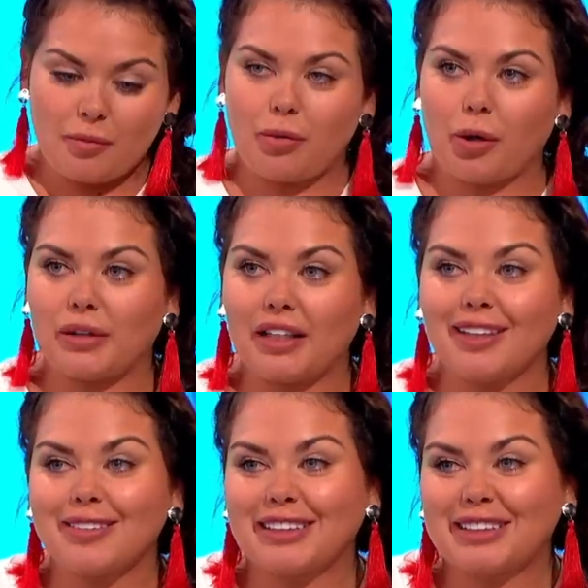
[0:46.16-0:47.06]
popped the
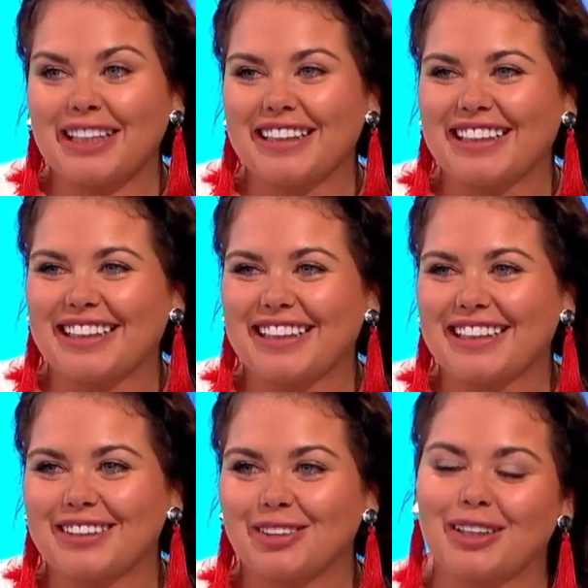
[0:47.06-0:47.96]
little fish in,
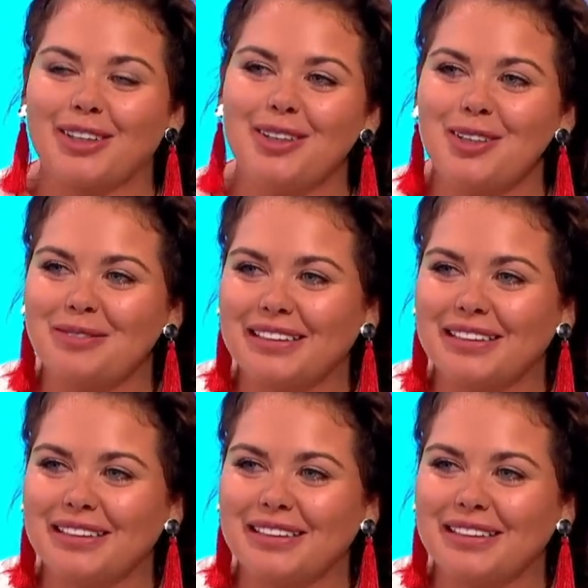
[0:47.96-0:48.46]
took it off.